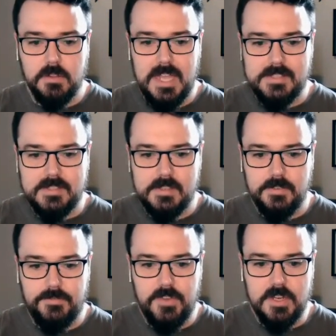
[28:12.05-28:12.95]

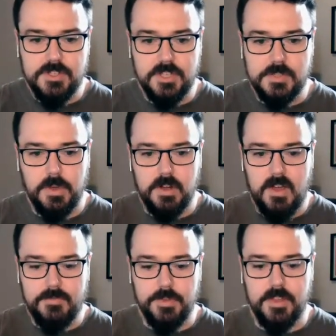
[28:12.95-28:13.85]
Let's finish this
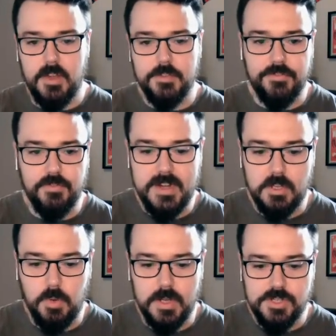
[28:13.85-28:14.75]
one off with another
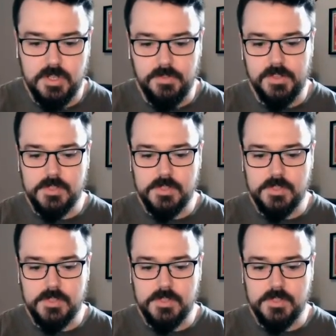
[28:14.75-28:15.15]
Freddie question.